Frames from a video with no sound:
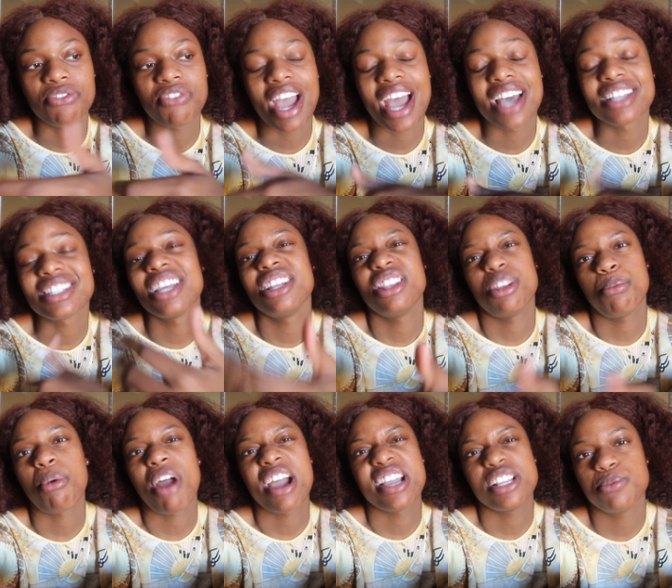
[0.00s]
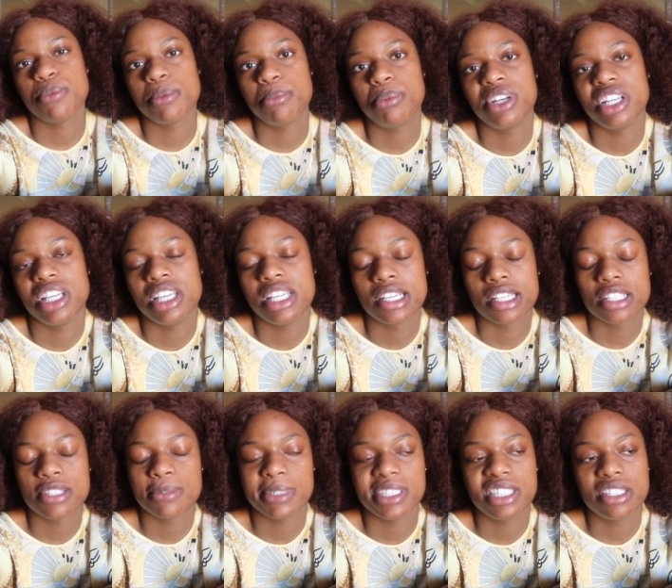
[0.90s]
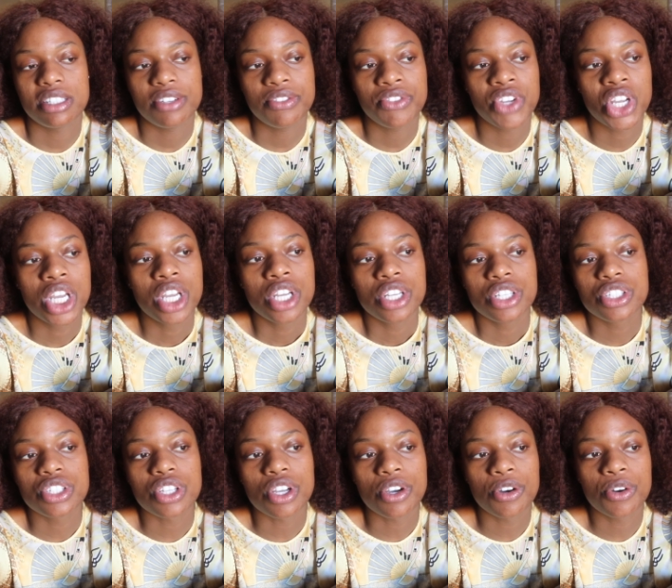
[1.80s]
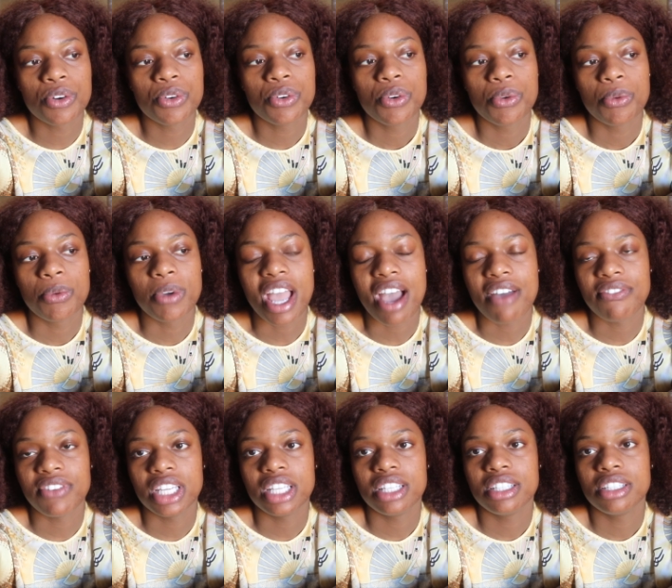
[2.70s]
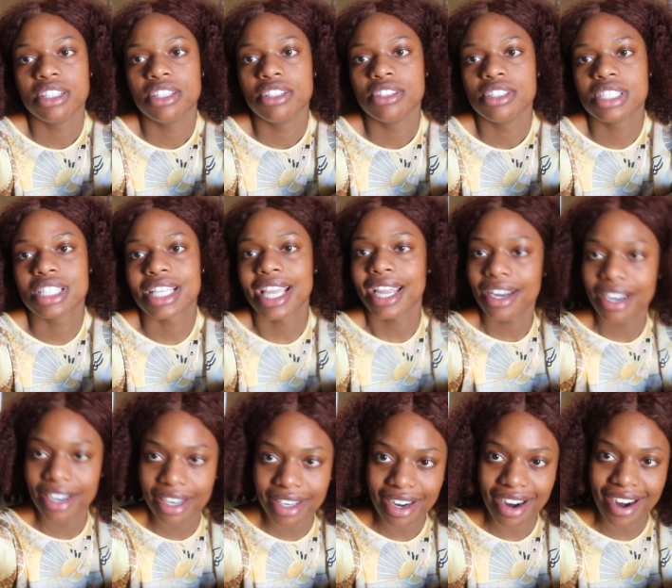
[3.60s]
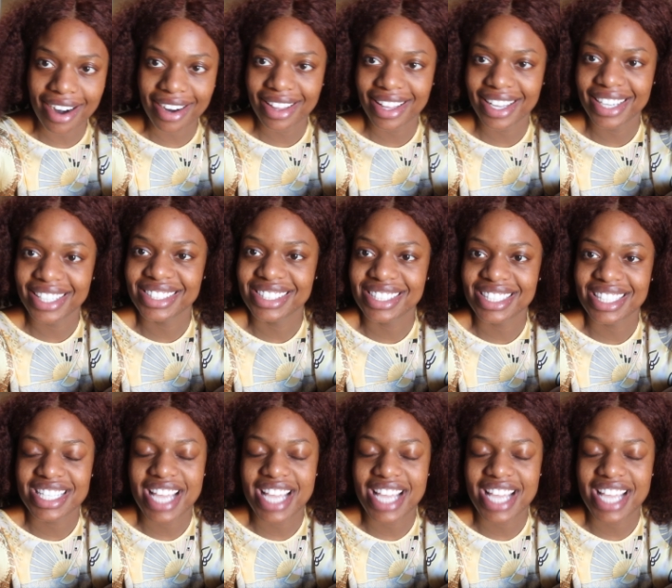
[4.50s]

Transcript: it fast and the price, we're pretty inexpensive. So we haven't scared our clients